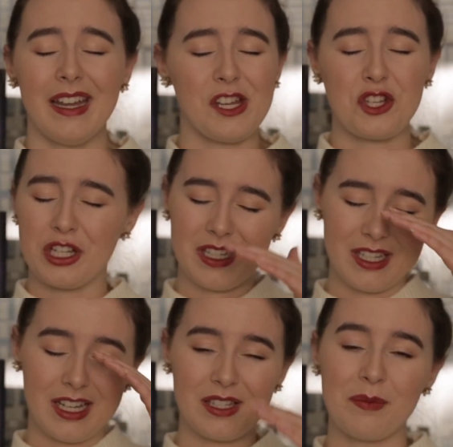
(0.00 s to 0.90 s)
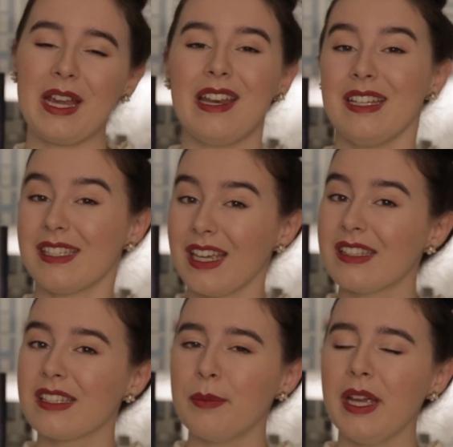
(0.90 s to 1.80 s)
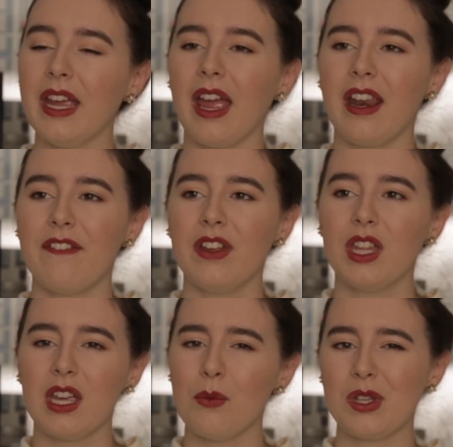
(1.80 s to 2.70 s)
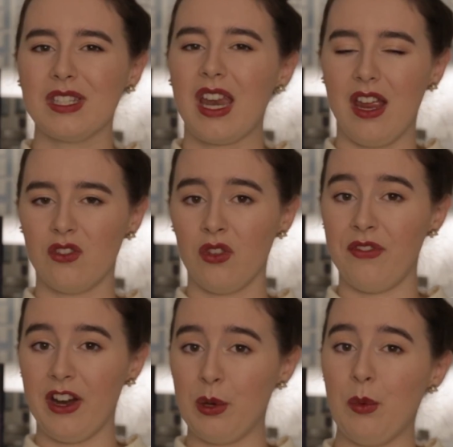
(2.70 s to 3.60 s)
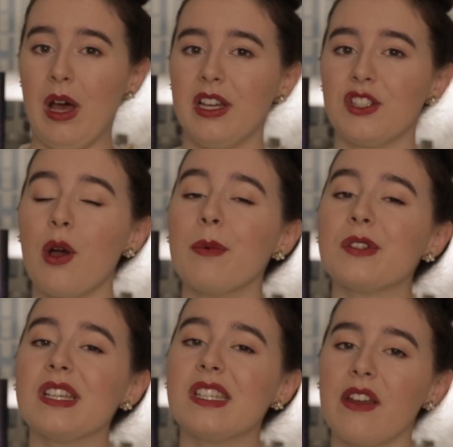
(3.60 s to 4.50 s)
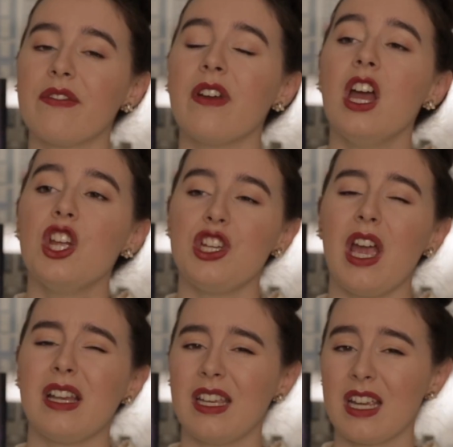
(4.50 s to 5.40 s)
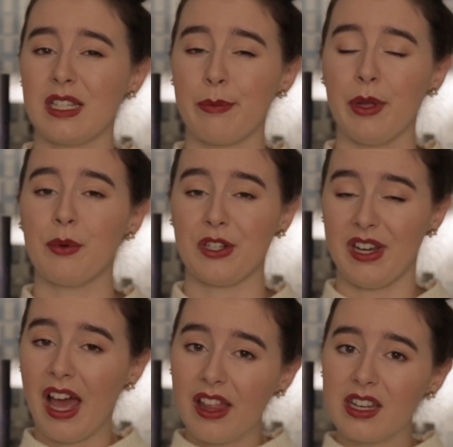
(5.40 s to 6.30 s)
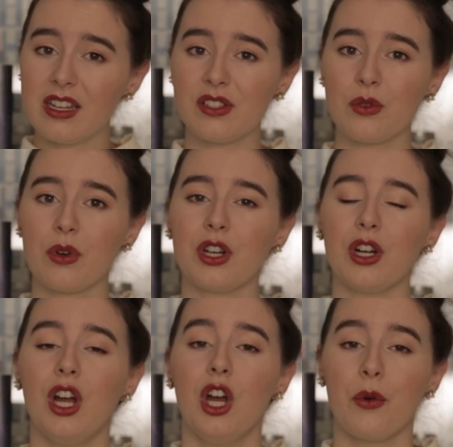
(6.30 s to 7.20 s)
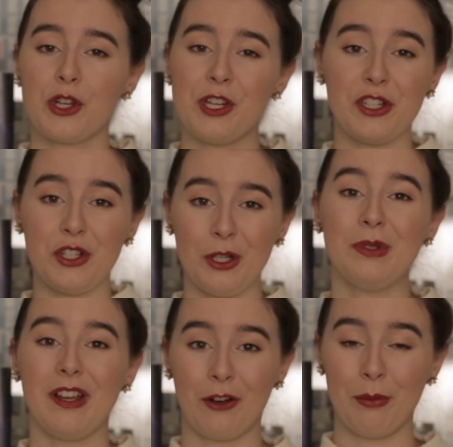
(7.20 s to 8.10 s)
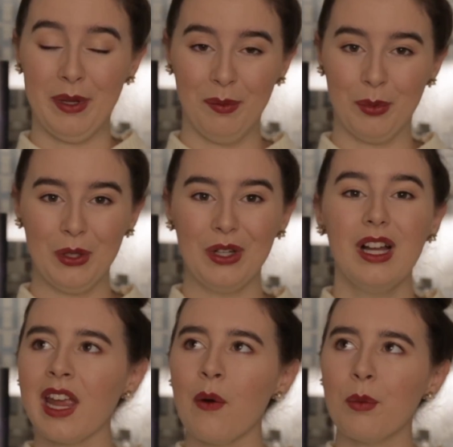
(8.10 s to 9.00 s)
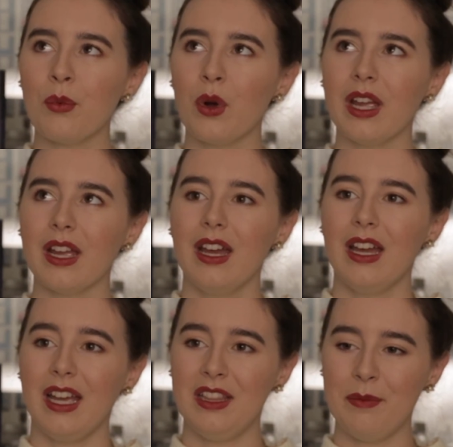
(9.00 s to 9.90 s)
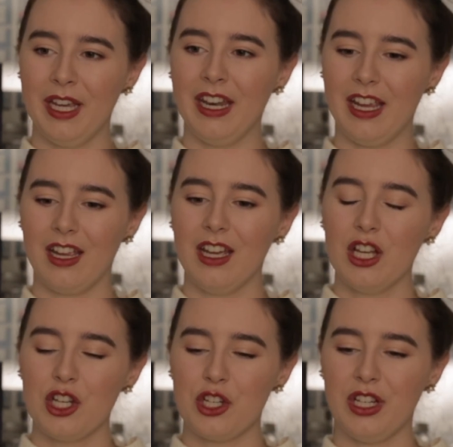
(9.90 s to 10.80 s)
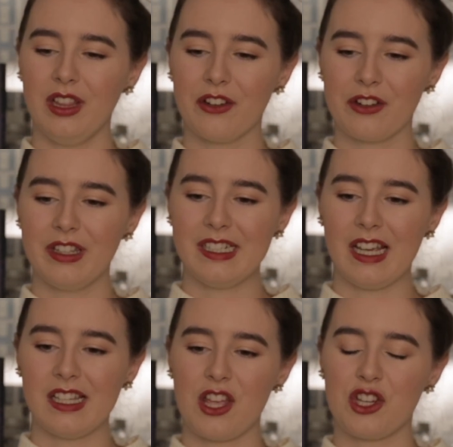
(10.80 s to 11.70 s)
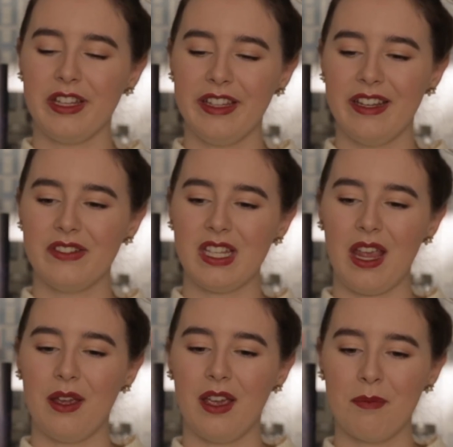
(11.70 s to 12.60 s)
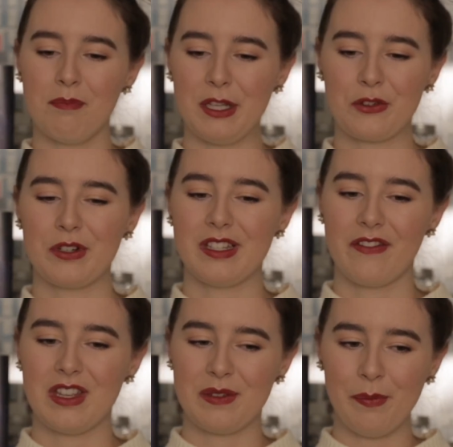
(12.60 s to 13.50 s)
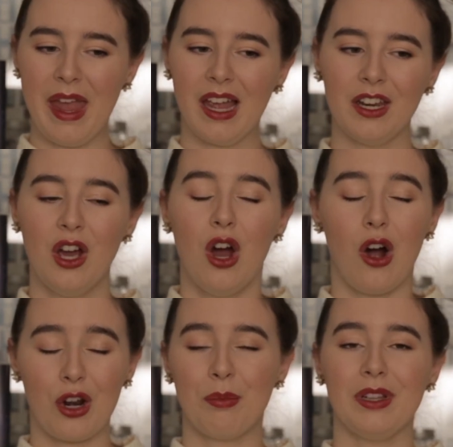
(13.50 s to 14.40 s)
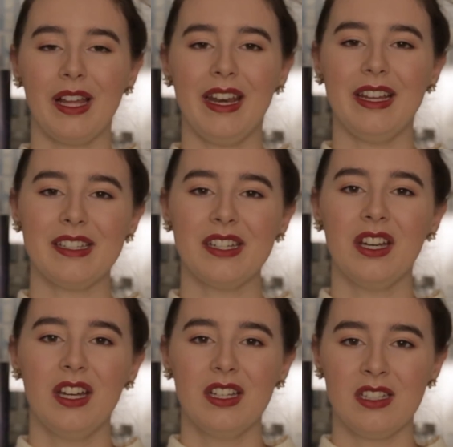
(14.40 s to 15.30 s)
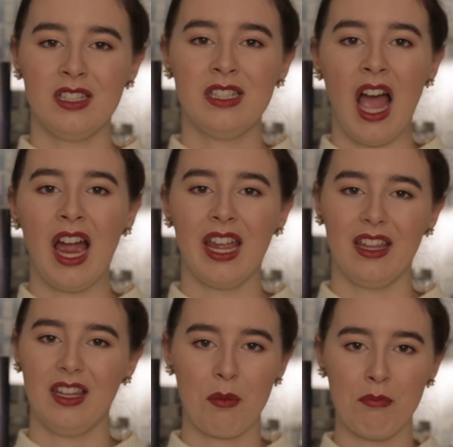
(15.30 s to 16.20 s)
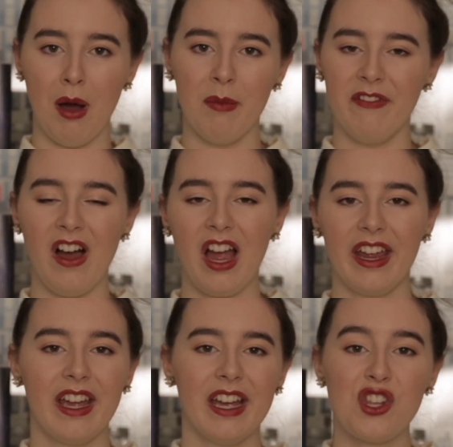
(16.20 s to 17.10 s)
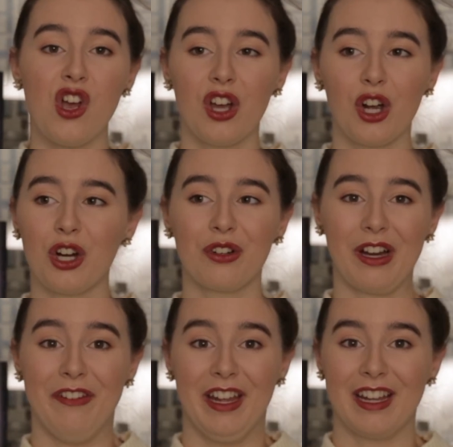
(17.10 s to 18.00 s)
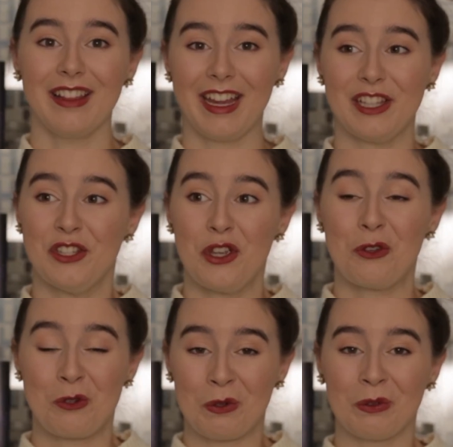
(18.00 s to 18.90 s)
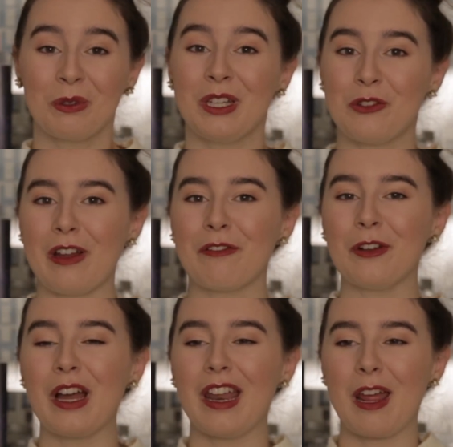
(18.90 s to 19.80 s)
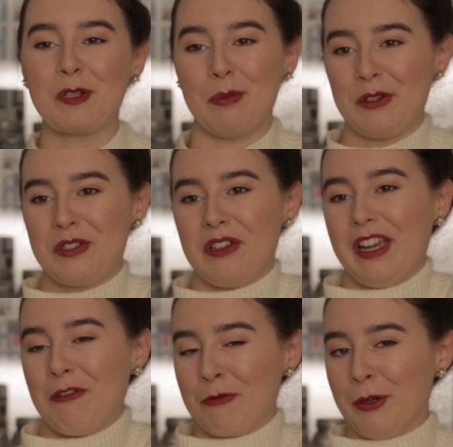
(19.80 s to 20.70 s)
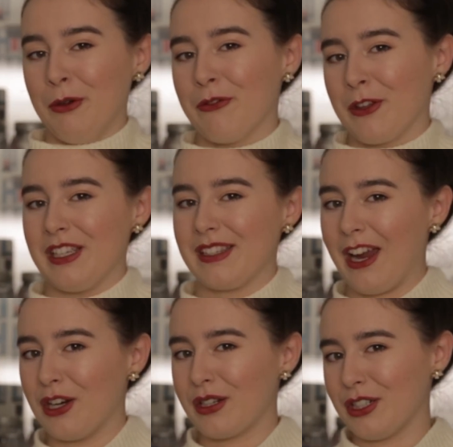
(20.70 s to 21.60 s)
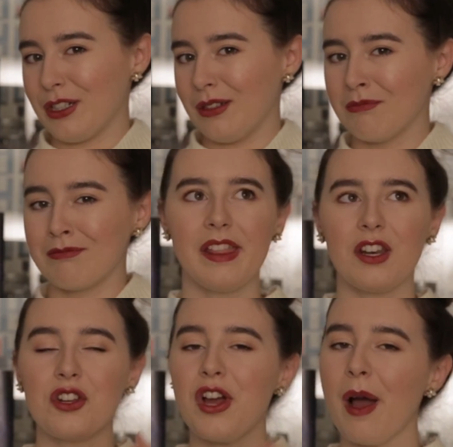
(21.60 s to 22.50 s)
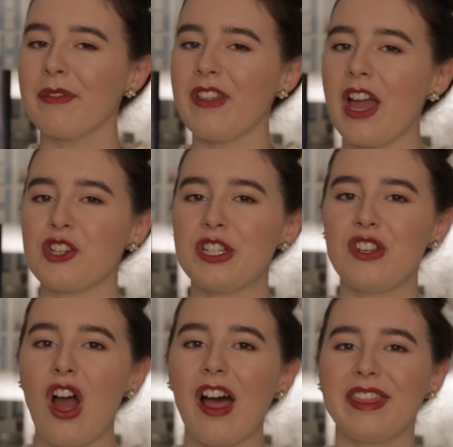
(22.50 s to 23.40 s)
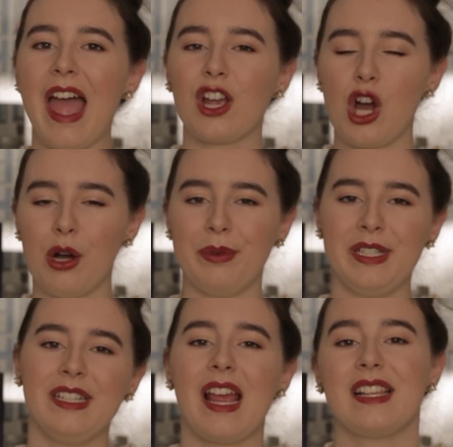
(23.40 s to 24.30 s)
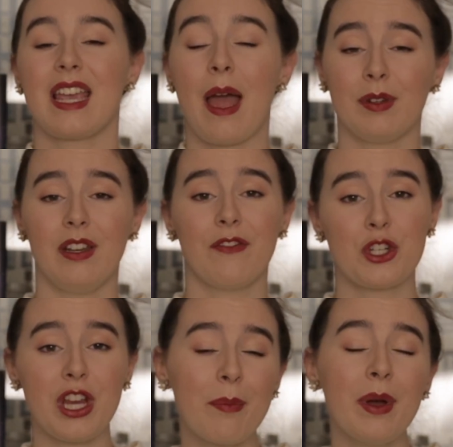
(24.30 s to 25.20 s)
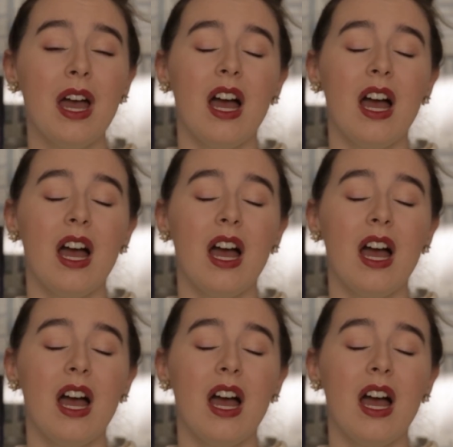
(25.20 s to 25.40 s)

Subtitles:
It just doesn't make any sense to me, and I feel like it wasn't handled very well. It's almost as if she has like a split personality disorder where she's two different people. Like at one point in the beginning, she literally says that she leaves a mistress of this man on a planet to die and like mummify. It's horrific. Like, it's truly dreadful, and I'm supposed to like root for this character. And then on top of that, she's not that competent as a captain of her ship.